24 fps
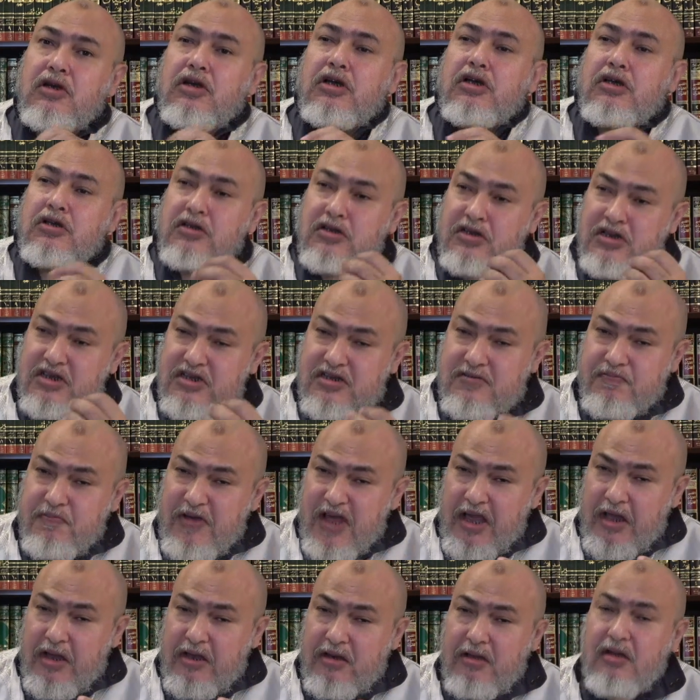This
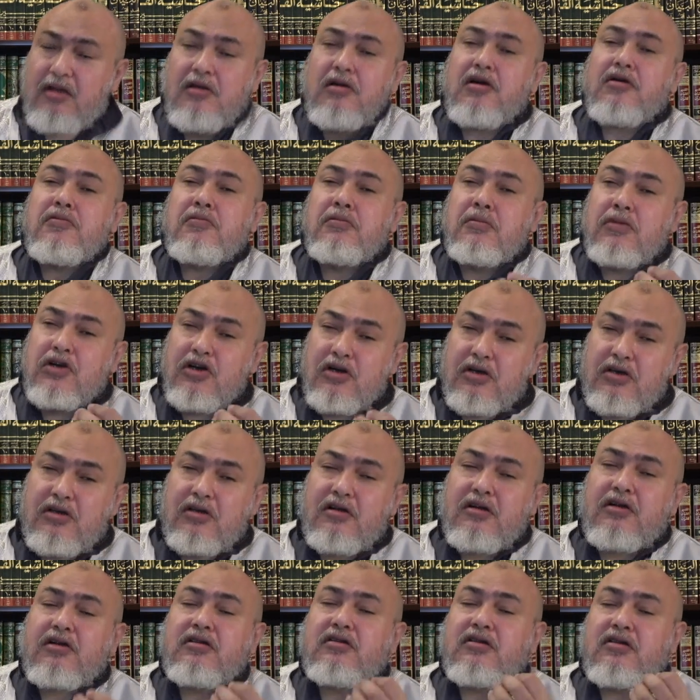man
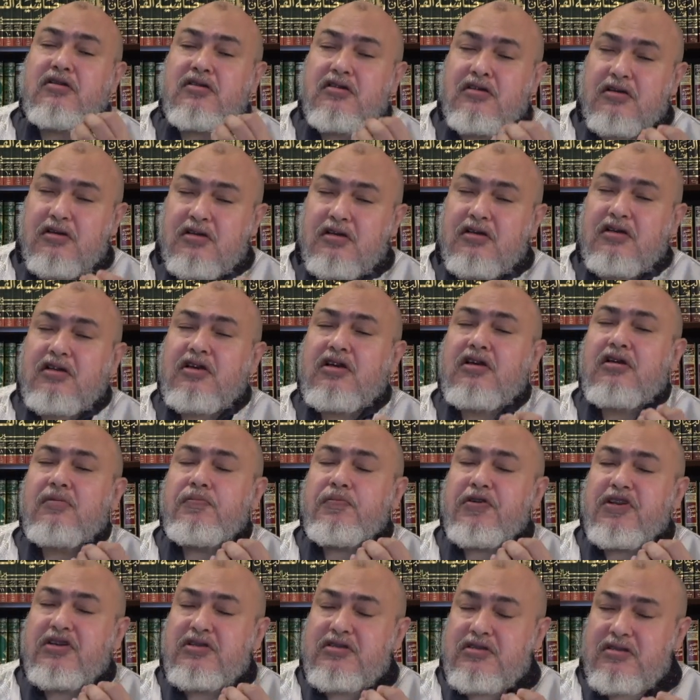murdered 30
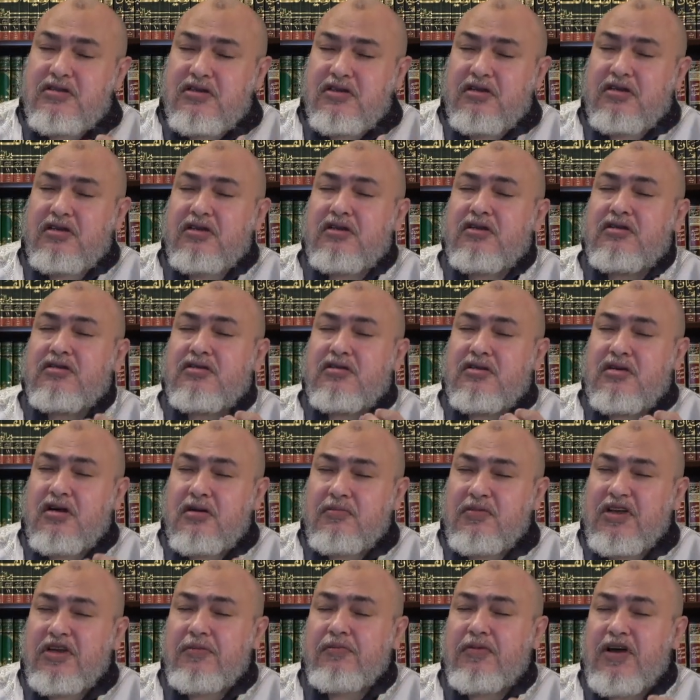Palestinians
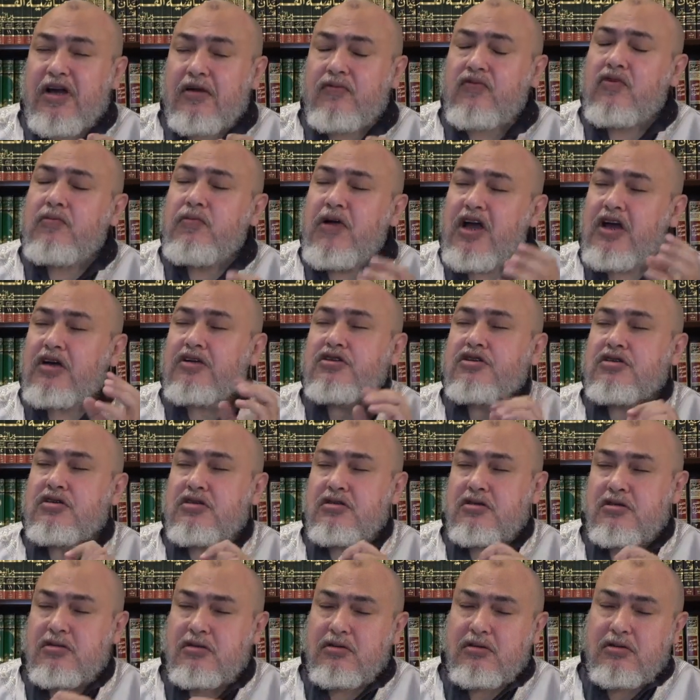coming back from
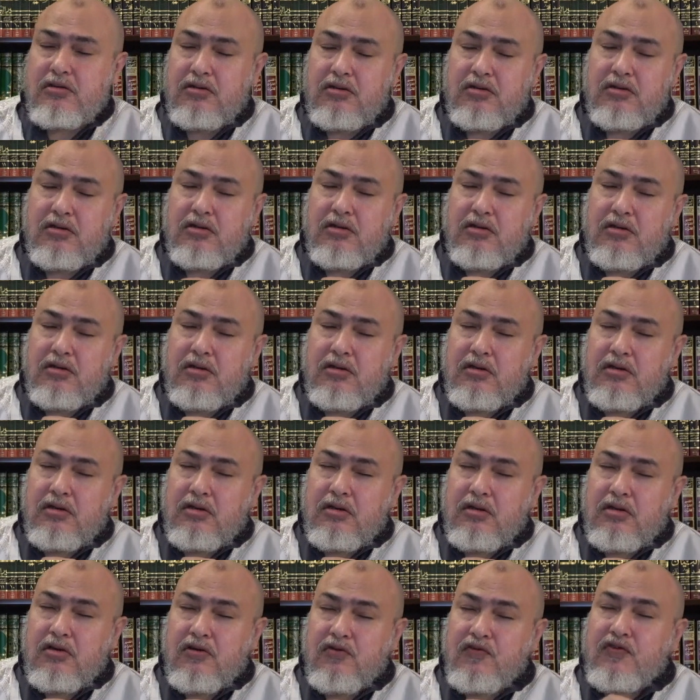Hajj
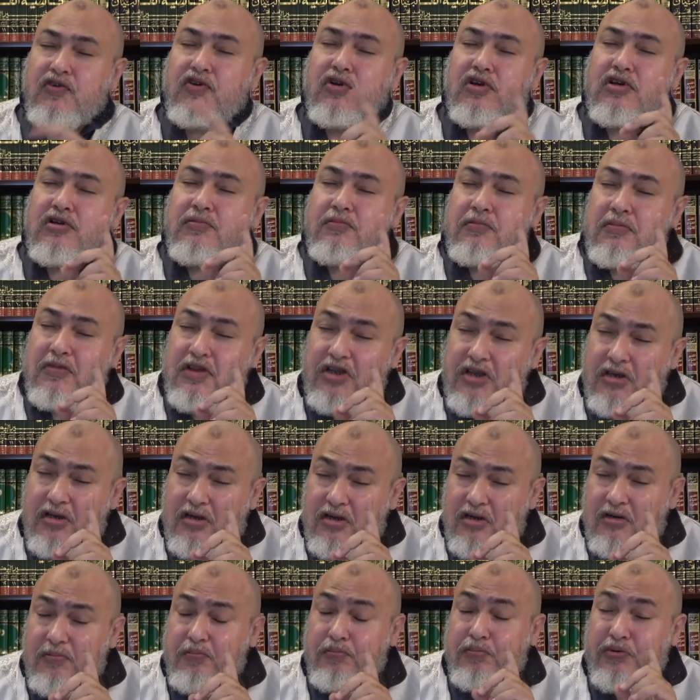for a
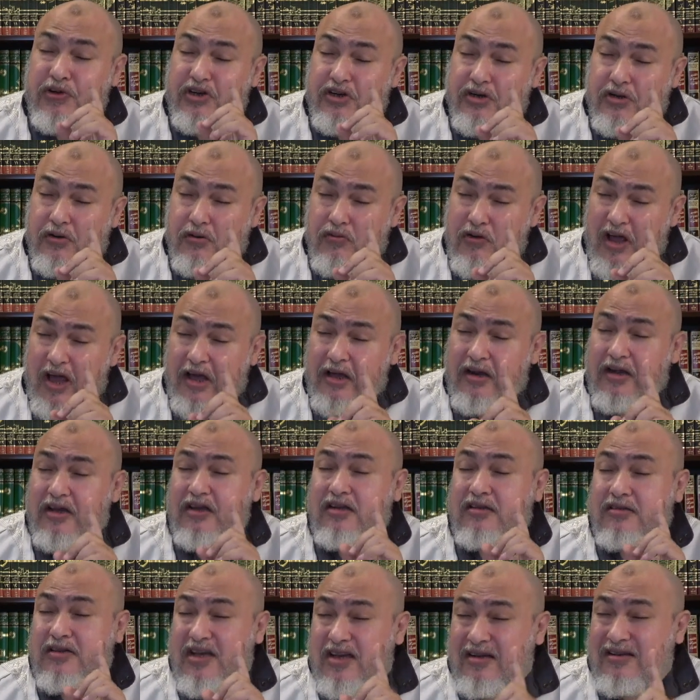mere
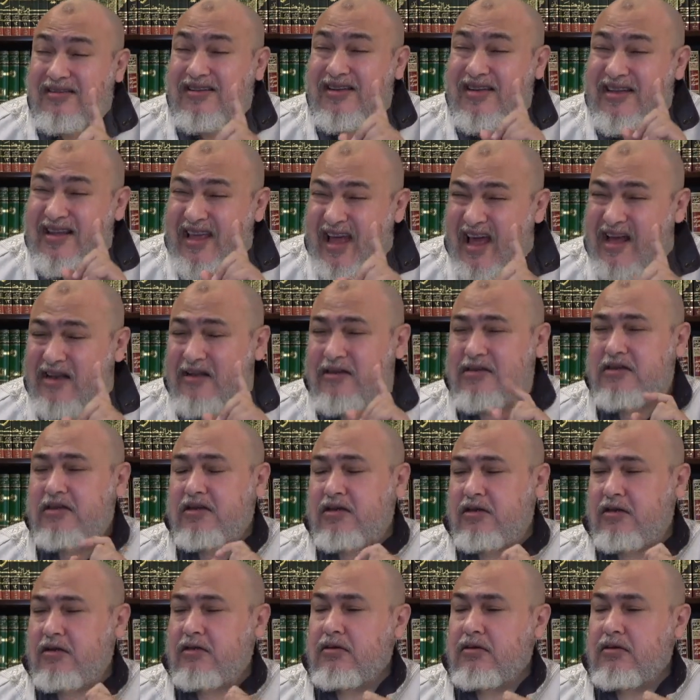bureaucratic technicality.